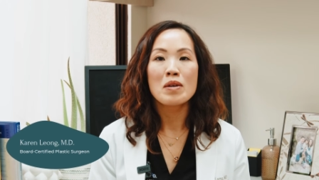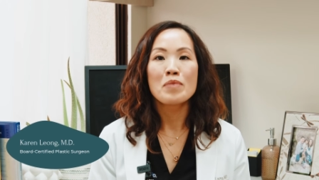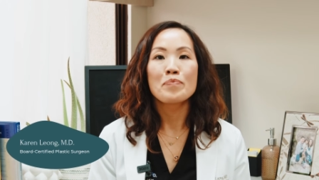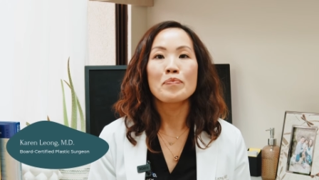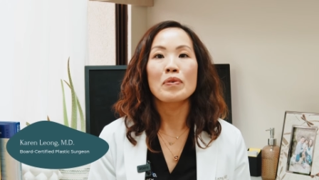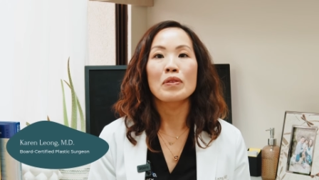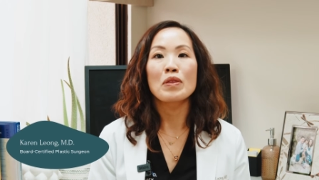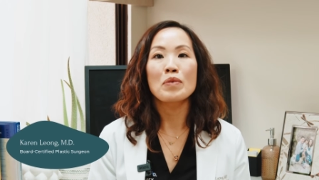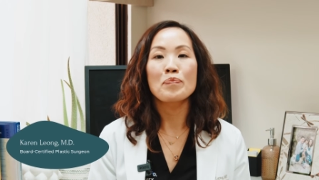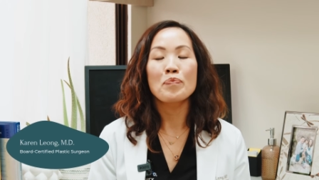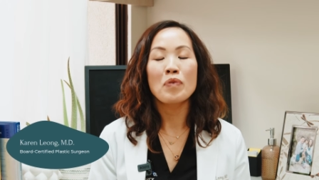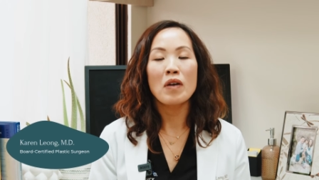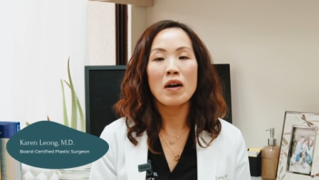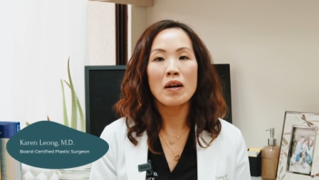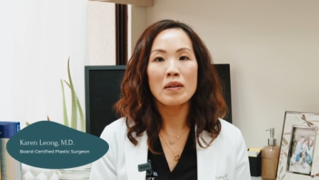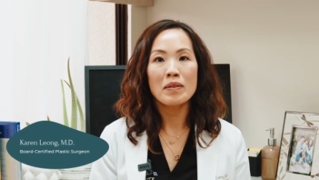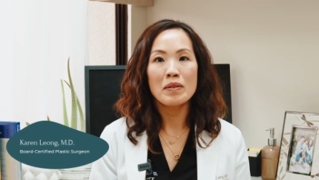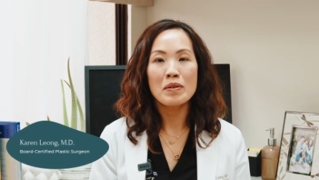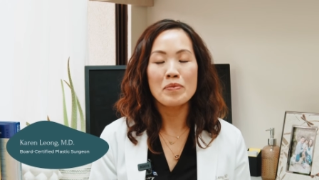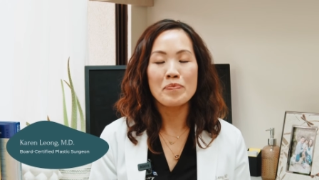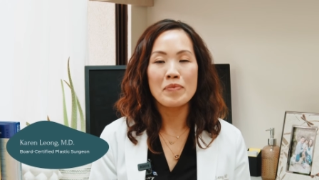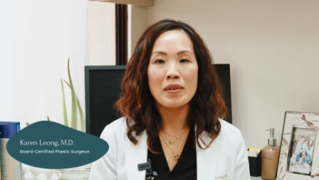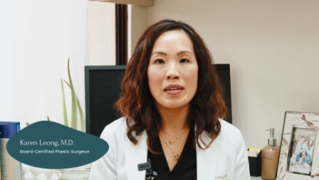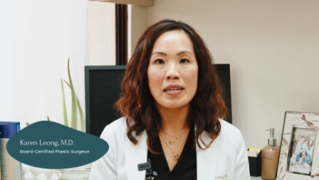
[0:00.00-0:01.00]
but the
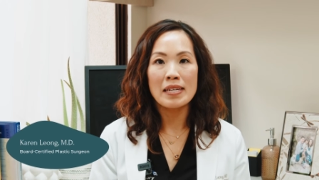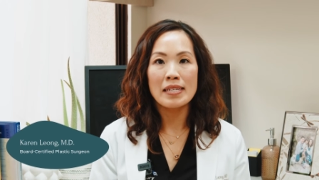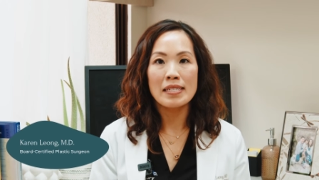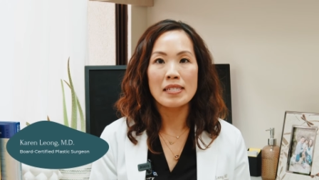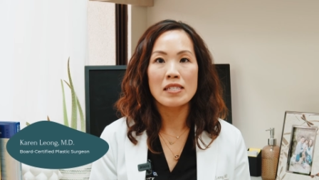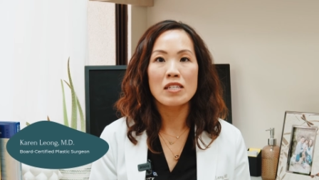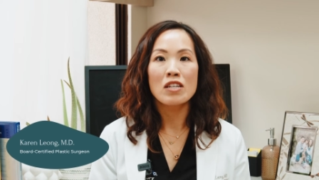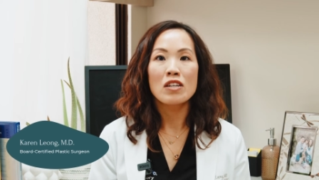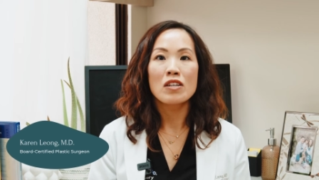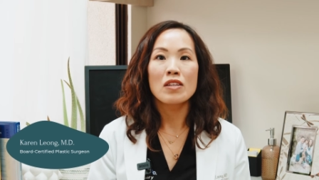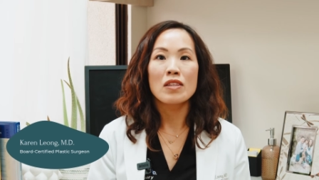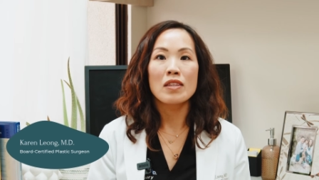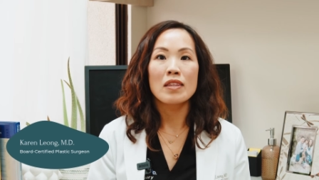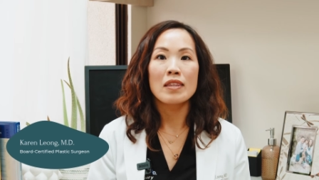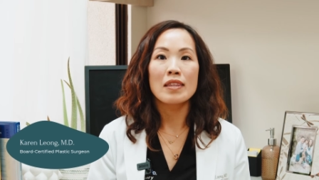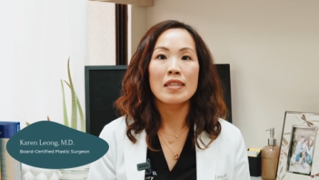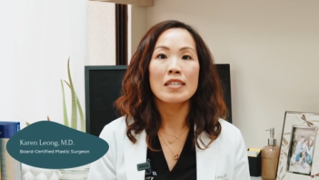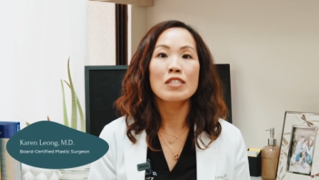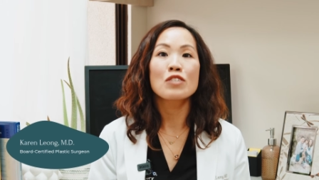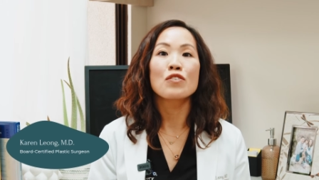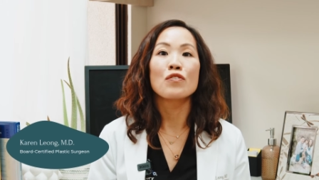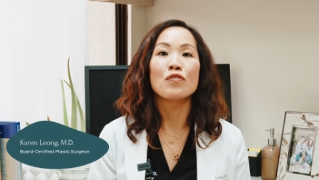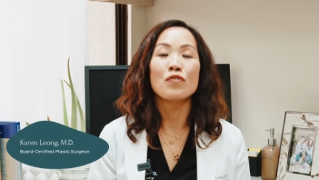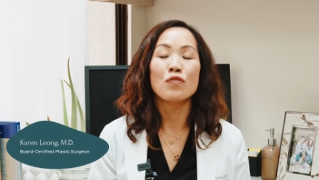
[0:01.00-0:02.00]
problem is
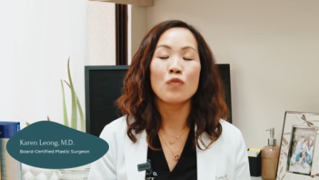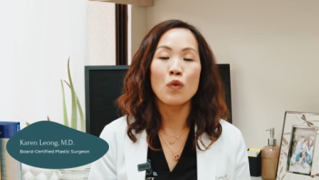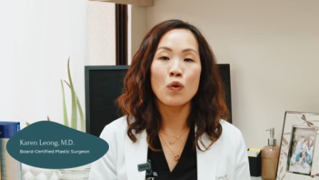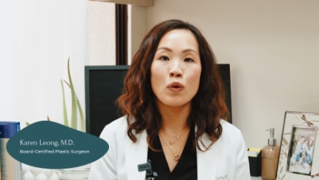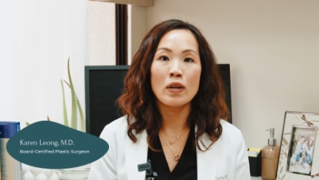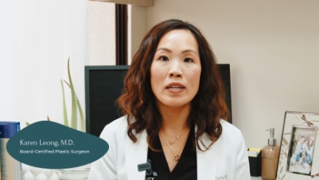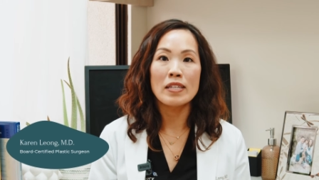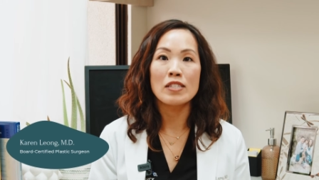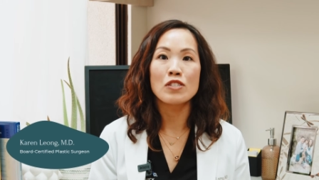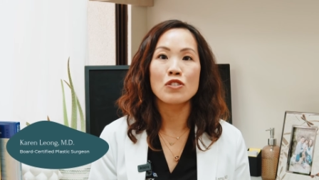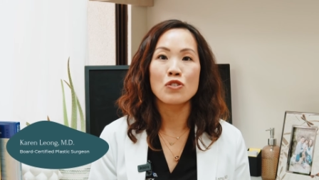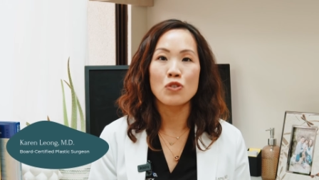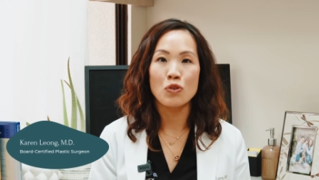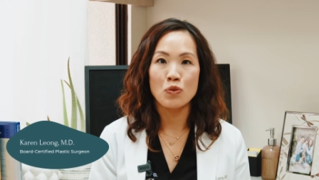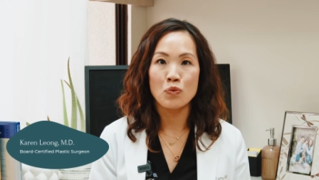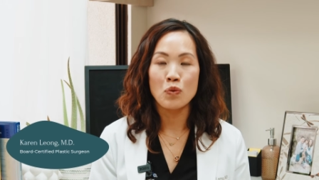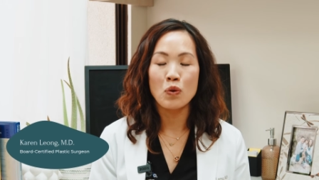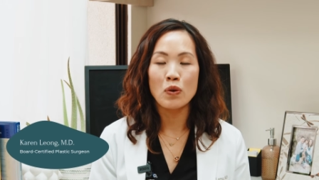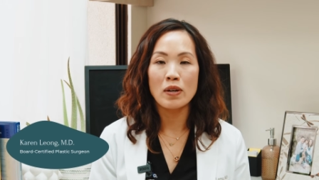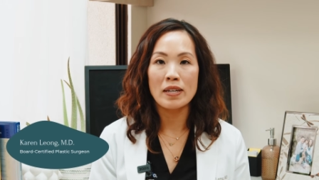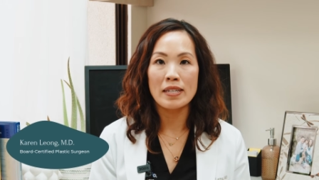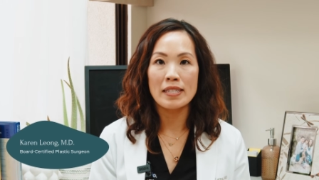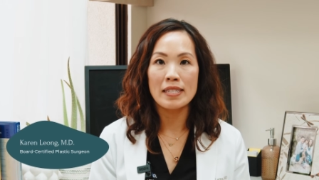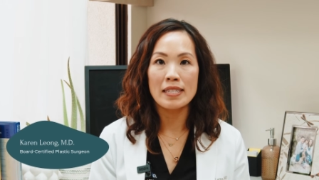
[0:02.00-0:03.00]
this voids your
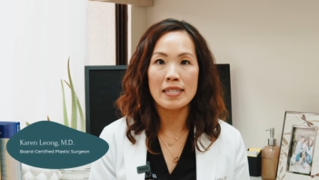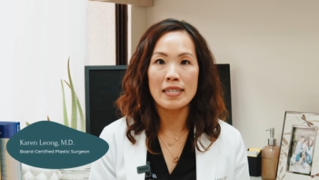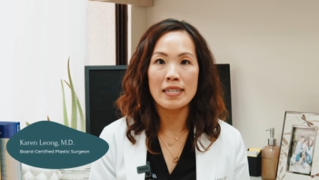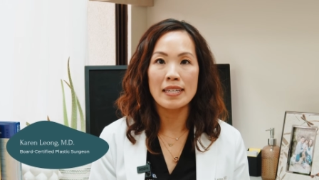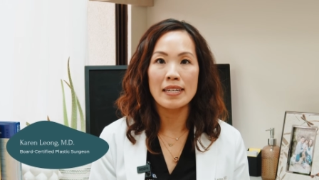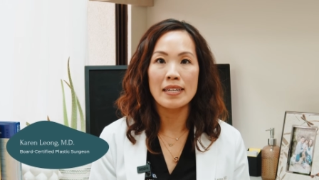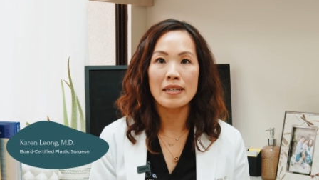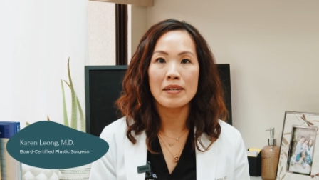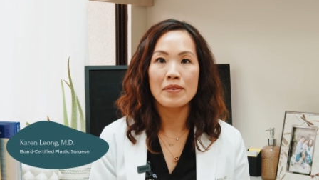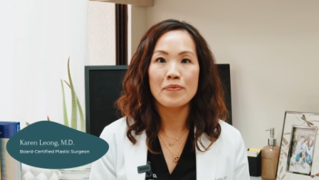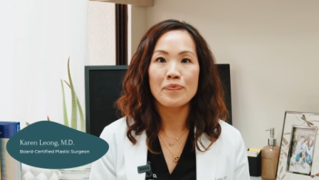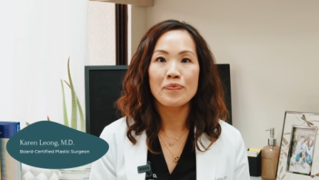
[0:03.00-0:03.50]
warranty,